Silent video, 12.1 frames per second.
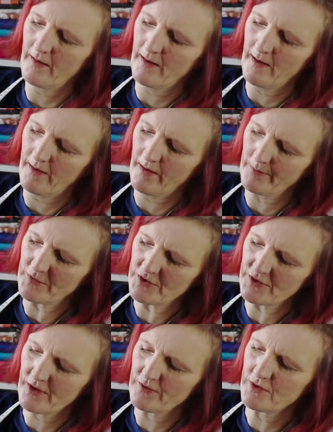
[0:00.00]
and I'm
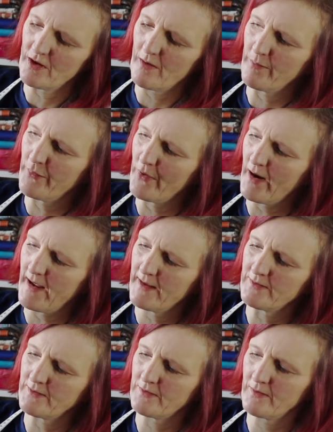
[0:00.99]
just going to go and
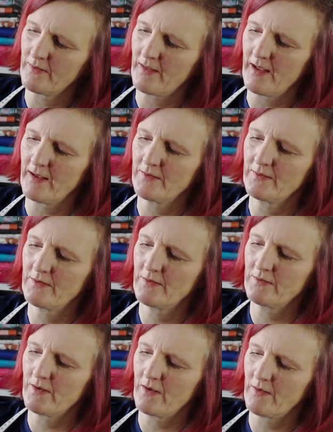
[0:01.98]
press this
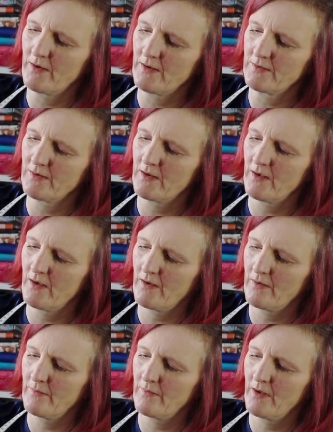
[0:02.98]
so that it's
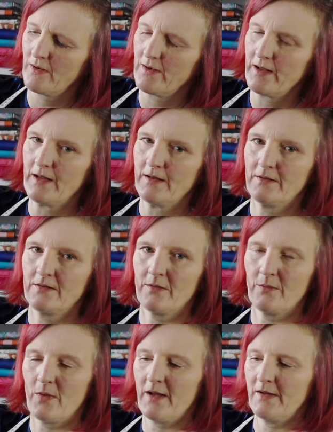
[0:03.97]
a neat
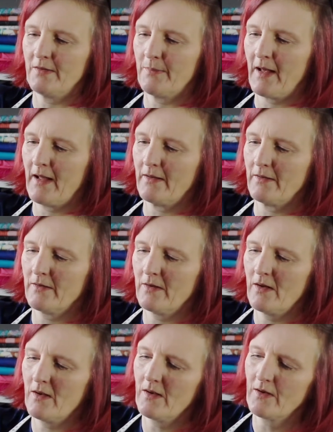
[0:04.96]
waistband.
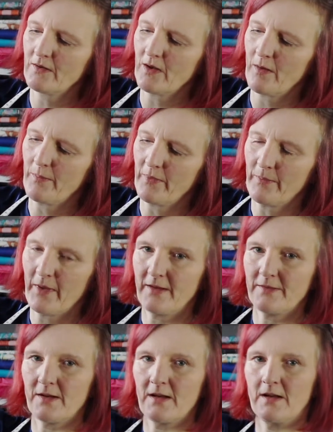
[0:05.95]
So but
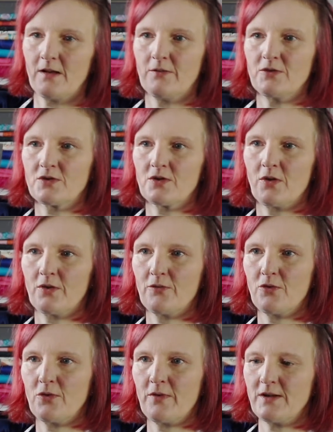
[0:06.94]
basically you've just got the
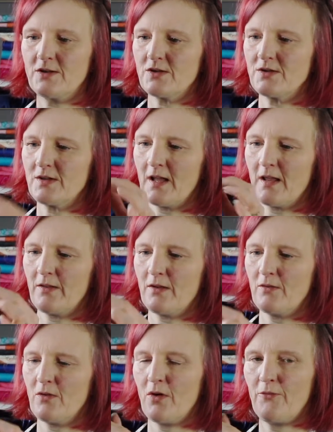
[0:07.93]
raw edges together,
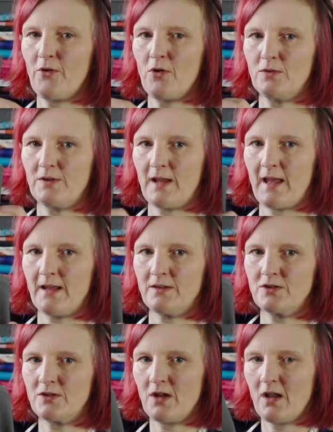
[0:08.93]
you've got a folded
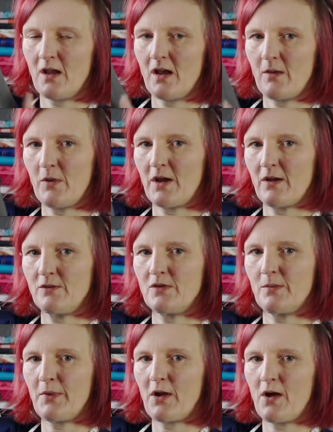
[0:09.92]
edge, and we're going to
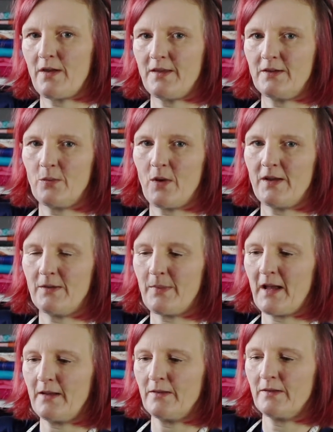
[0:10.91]
apply this
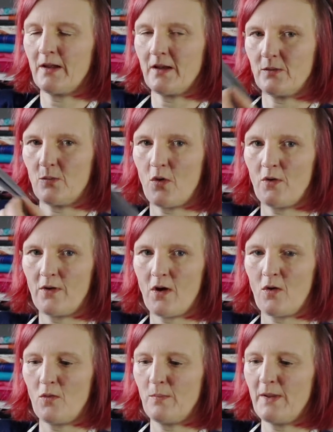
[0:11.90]
waistband as one
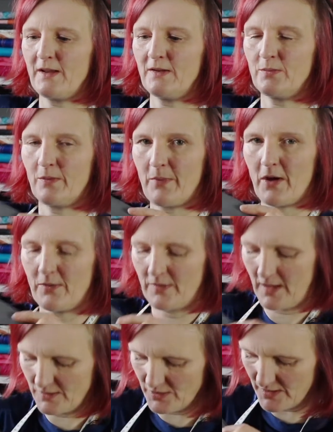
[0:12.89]
whole piece with both
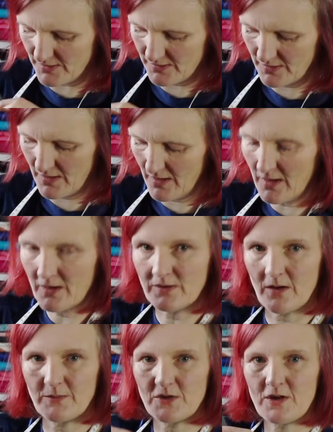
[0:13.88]
edges.
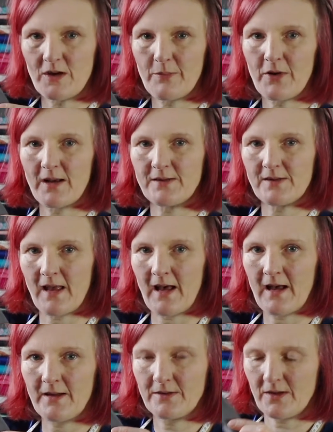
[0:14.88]
So I'm just going to press
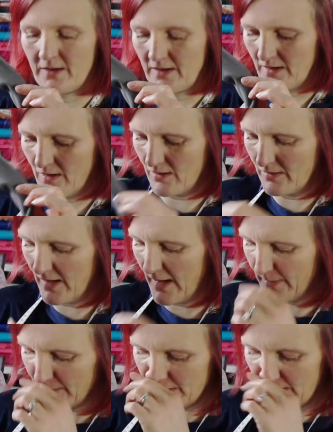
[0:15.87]
that and then I'll
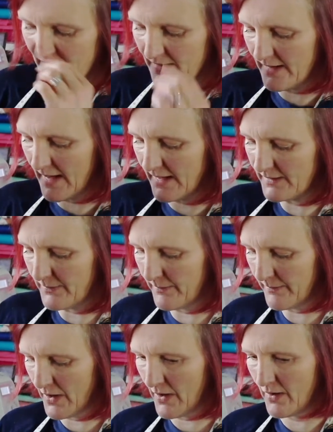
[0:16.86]
show you the next
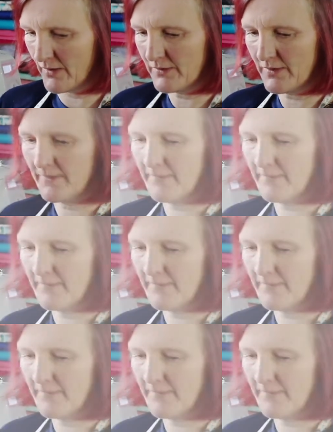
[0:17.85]
part.